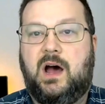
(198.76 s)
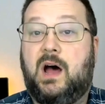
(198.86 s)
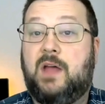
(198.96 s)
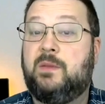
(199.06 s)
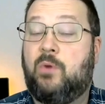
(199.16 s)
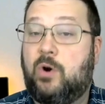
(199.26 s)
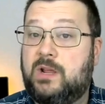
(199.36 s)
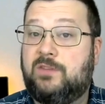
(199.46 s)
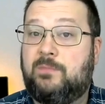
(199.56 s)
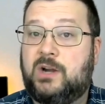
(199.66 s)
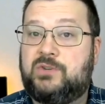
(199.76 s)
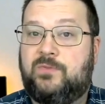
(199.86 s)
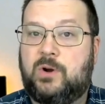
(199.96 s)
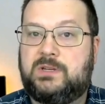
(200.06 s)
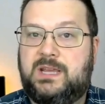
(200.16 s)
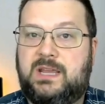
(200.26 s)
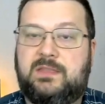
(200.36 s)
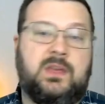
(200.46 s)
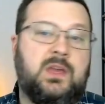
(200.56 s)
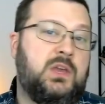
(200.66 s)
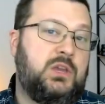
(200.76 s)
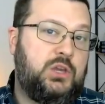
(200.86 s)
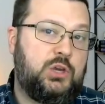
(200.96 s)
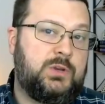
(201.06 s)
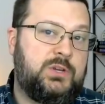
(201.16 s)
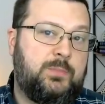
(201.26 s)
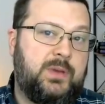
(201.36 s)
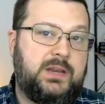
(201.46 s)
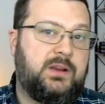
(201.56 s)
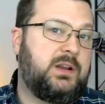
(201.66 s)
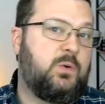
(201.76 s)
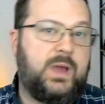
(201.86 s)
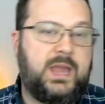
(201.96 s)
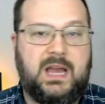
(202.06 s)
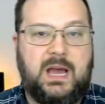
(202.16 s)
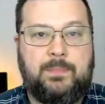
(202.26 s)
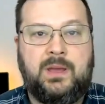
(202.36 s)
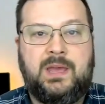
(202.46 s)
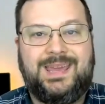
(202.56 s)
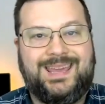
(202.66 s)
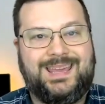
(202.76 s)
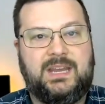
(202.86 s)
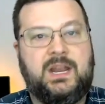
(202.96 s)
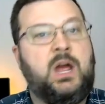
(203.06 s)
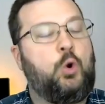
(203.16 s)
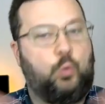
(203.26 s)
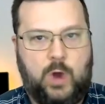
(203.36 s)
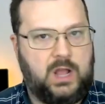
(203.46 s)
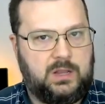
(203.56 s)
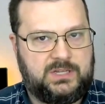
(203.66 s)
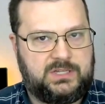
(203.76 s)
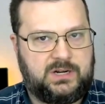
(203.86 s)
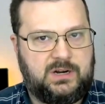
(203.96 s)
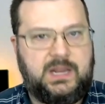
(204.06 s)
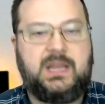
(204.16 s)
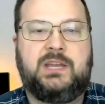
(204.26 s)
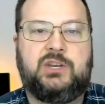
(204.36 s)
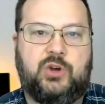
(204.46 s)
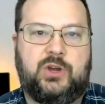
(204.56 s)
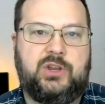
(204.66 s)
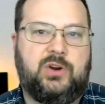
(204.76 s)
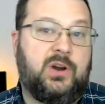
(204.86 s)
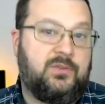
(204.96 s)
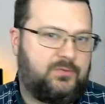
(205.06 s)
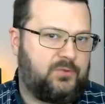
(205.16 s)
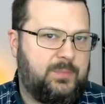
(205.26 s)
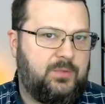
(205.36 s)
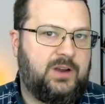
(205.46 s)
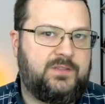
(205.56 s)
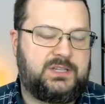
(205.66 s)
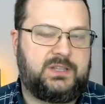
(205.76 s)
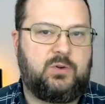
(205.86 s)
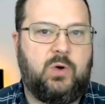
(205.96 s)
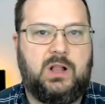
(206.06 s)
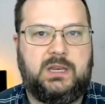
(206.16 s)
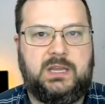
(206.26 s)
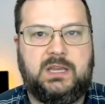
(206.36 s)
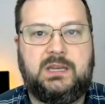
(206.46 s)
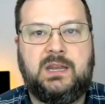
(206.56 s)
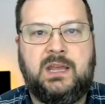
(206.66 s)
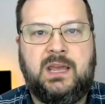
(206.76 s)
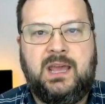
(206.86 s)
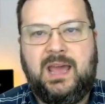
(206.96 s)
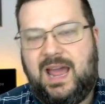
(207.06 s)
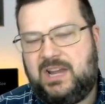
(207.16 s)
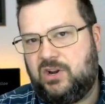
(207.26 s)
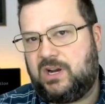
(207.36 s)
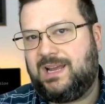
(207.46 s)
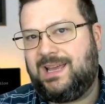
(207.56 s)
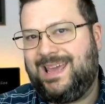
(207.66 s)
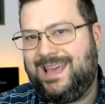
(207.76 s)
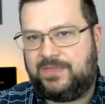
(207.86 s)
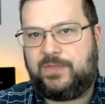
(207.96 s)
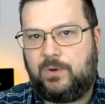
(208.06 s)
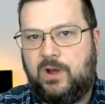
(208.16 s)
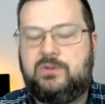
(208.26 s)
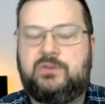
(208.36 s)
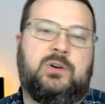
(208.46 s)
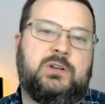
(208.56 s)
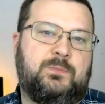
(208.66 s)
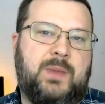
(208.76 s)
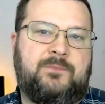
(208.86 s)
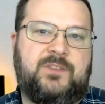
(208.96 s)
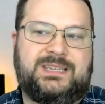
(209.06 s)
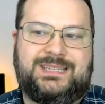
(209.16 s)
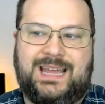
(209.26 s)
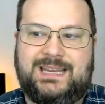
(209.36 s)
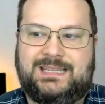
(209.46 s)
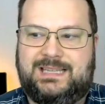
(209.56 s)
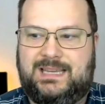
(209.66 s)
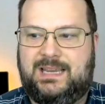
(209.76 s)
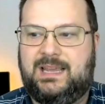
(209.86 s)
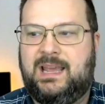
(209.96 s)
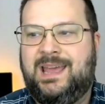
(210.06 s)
On the morning of March 14th, you and your buddy are going to wake up in Rolla, Missouri, enjoy your free breakfast at the Quality Inn, and you're going to hit the road towards Memphis, Tennessee.